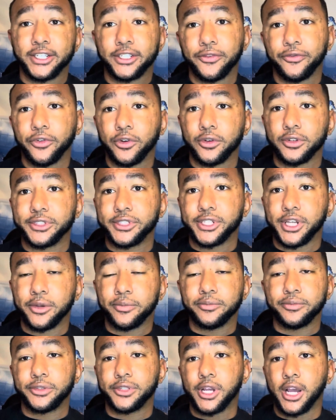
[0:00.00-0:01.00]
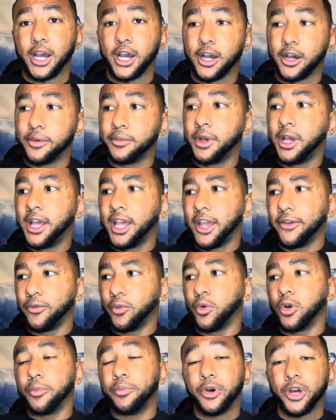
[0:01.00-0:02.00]
If you're going to send him, if you
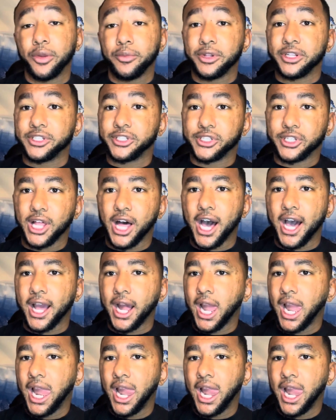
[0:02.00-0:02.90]
want to put him in a slot,